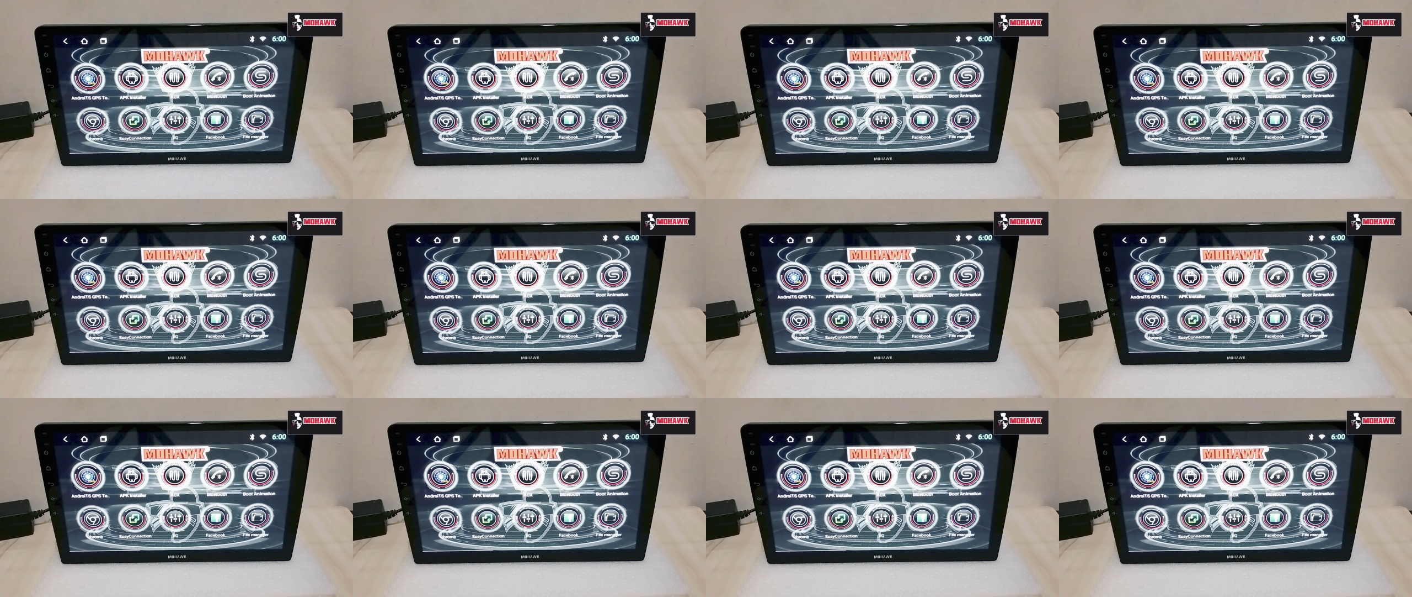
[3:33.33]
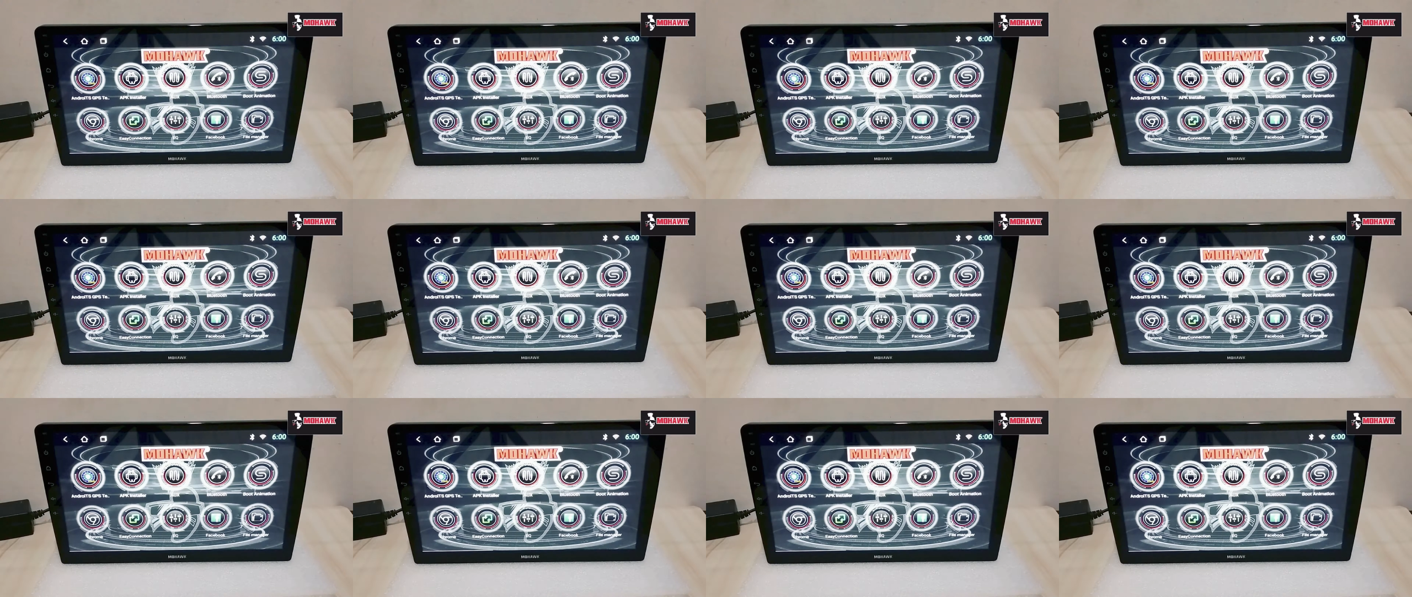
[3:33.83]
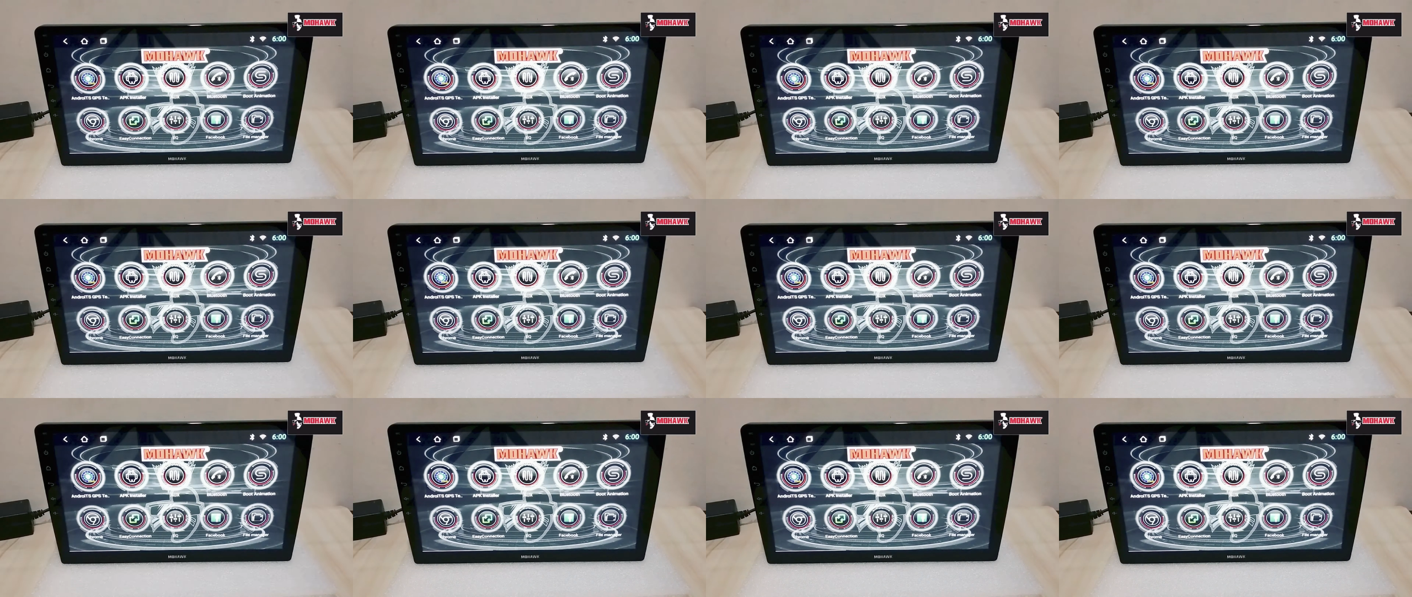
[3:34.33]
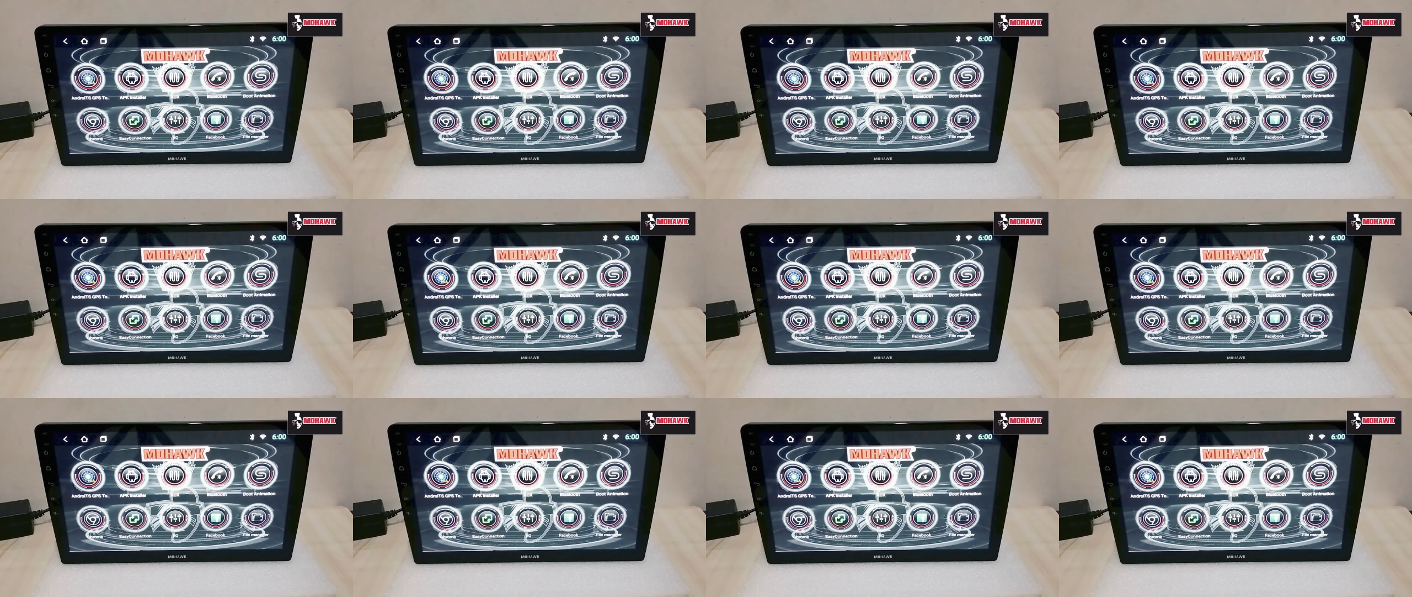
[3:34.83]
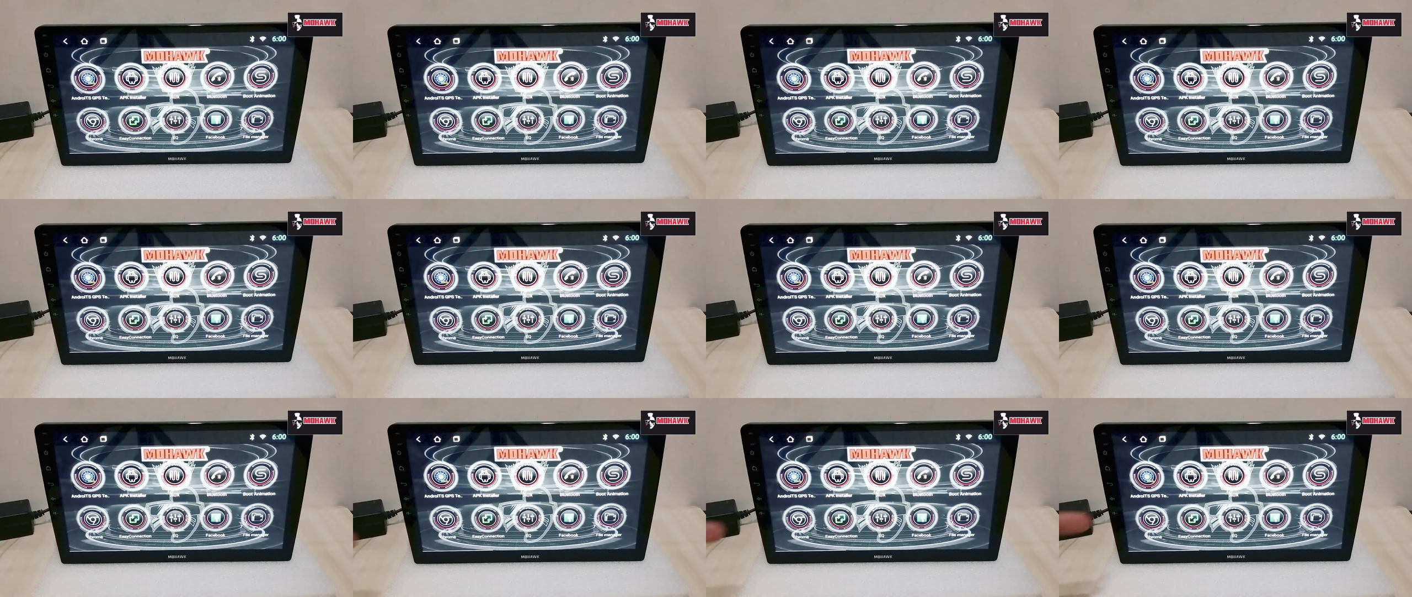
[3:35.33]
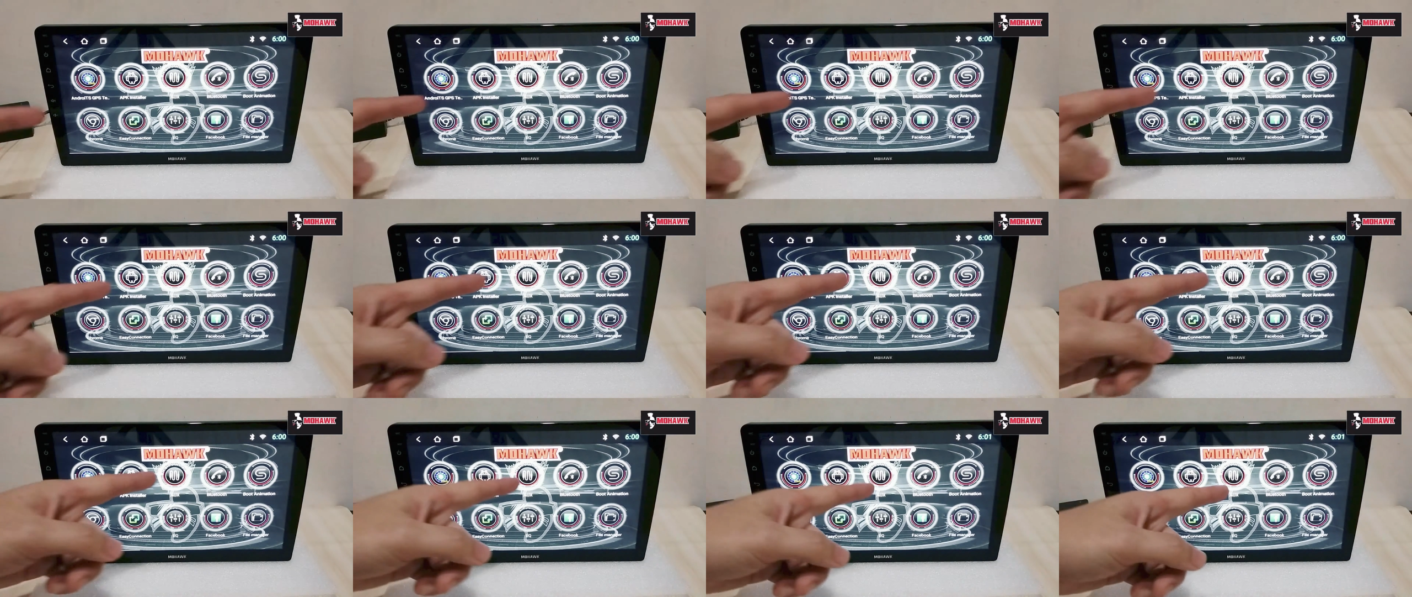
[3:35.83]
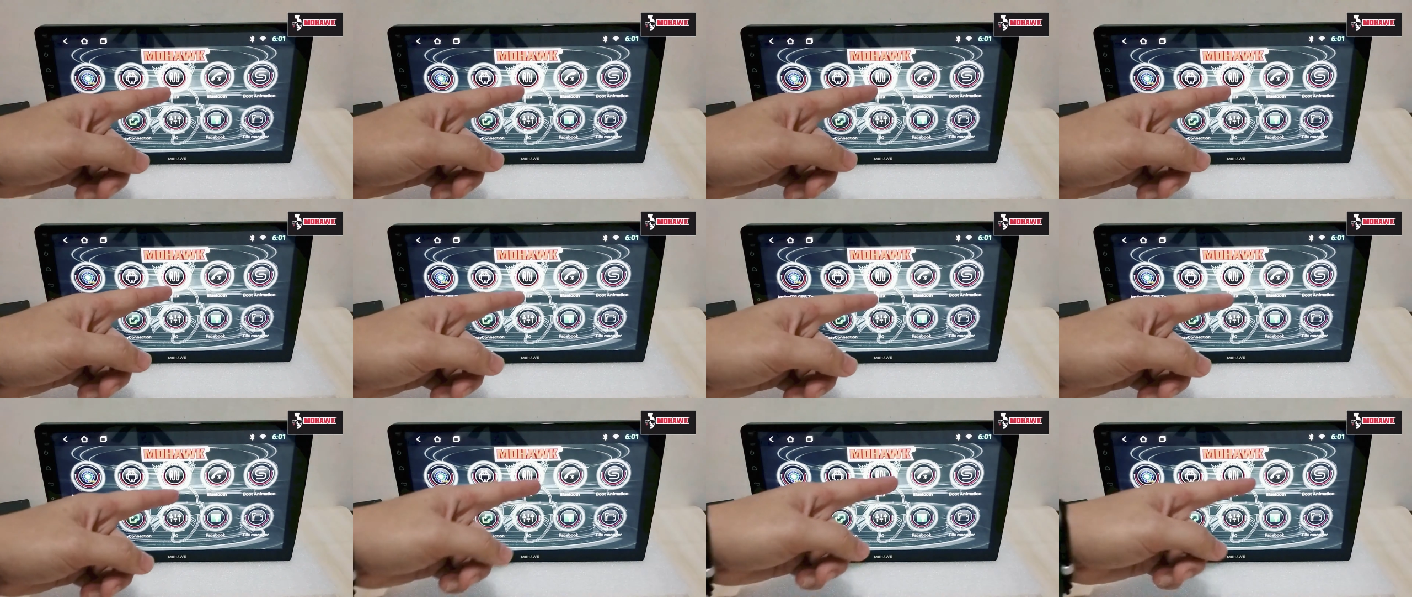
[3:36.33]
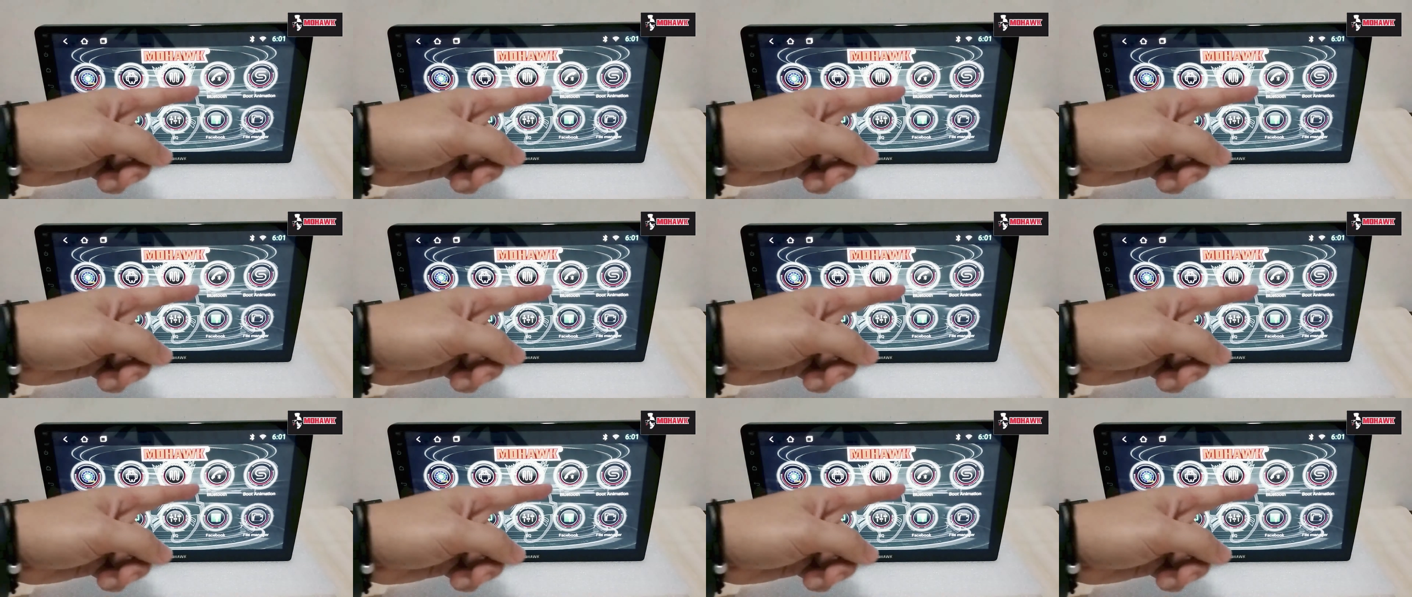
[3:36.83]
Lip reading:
No face is visible, so there are no lips to read.